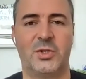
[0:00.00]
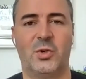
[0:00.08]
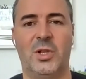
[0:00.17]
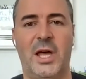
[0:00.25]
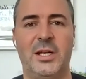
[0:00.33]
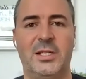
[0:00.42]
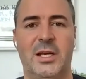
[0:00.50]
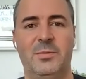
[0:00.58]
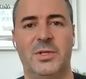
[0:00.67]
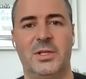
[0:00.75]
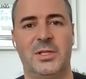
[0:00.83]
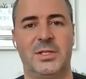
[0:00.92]
So a lot of
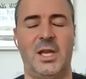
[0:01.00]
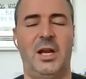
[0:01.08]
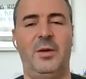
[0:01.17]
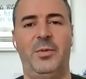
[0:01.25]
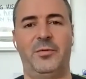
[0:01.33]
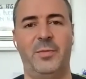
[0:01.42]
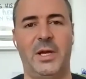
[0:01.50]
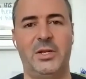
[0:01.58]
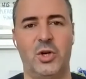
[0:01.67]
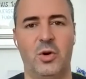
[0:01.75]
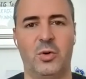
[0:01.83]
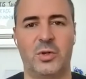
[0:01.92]
times in the setup of my
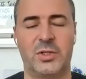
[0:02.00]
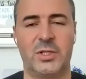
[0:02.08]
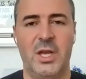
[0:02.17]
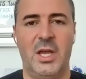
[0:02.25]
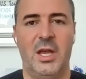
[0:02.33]
jokes,